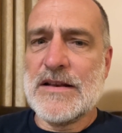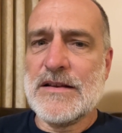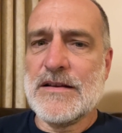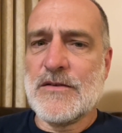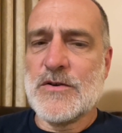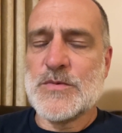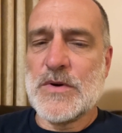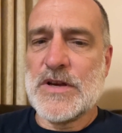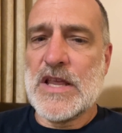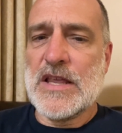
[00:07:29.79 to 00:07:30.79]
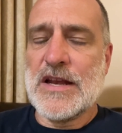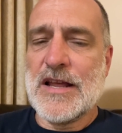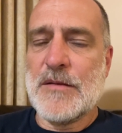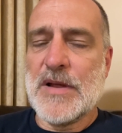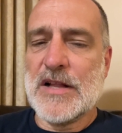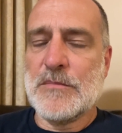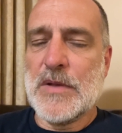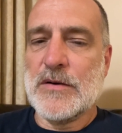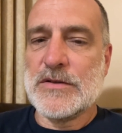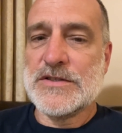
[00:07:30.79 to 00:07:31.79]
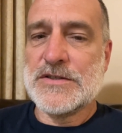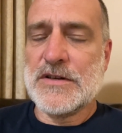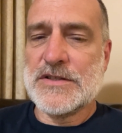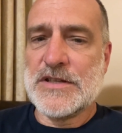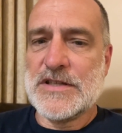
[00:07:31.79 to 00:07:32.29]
And of course, we're geeking out about the metal construction